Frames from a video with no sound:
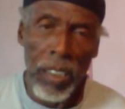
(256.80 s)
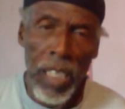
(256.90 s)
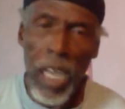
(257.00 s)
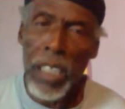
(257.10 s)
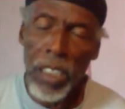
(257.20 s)

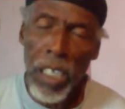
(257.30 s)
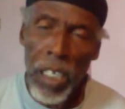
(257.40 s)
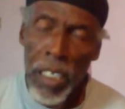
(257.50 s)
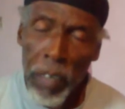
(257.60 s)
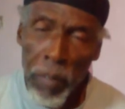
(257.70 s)

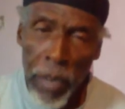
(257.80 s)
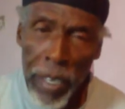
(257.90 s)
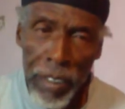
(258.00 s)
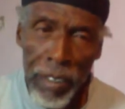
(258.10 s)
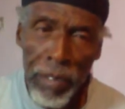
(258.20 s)
national
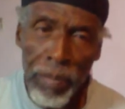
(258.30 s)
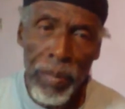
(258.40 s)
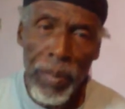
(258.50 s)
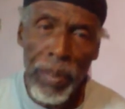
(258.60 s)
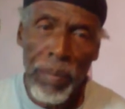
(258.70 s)
event,
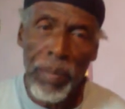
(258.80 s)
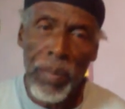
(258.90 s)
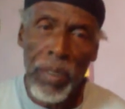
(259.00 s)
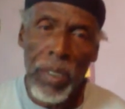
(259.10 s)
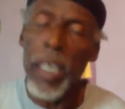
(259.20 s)

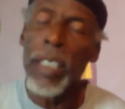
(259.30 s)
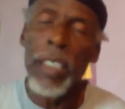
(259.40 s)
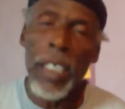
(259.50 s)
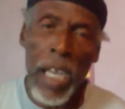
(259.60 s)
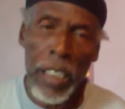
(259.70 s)

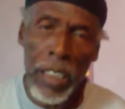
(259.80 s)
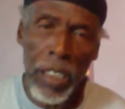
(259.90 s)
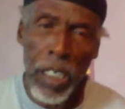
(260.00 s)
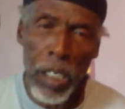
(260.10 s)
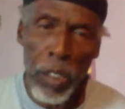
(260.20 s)

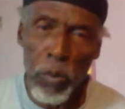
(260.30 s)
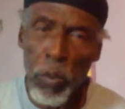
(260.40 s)
international,